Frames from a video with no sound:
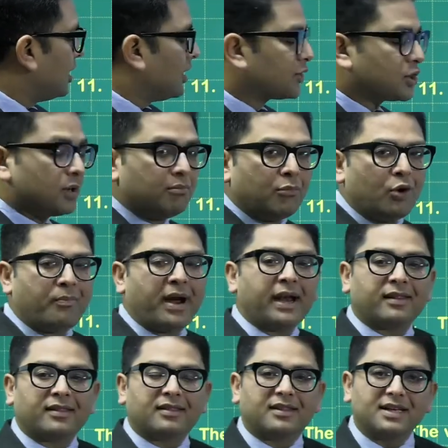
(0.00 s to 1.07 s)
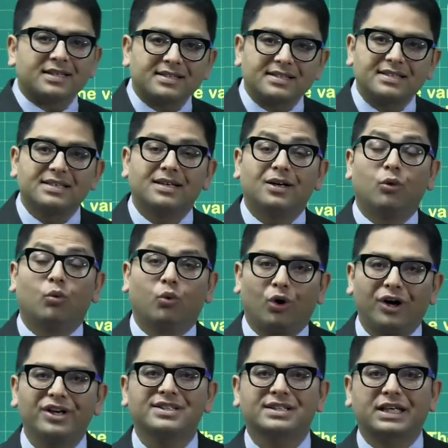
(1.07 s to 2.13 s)
So moment this
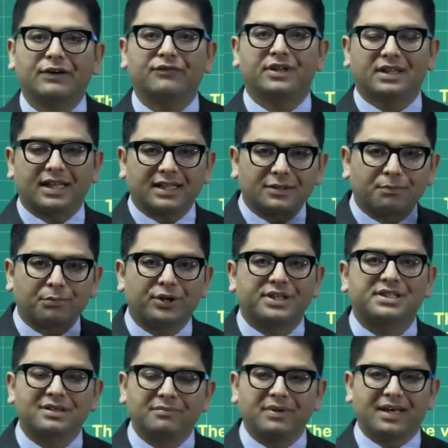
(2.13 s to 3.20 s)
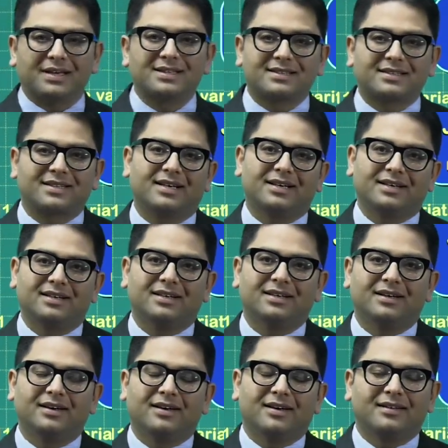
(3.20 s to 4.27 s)
word is given, that the prism is thin,
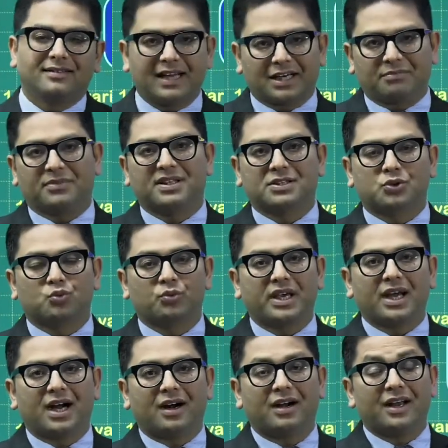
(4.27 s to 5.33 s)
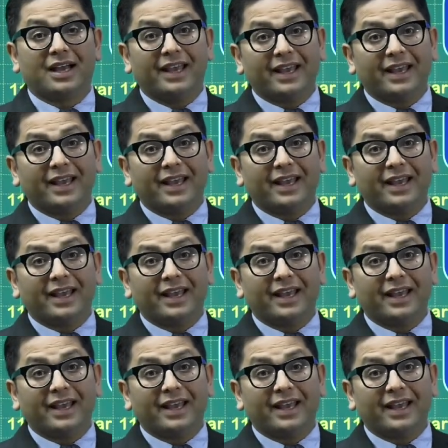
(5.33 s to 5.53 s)
that means we are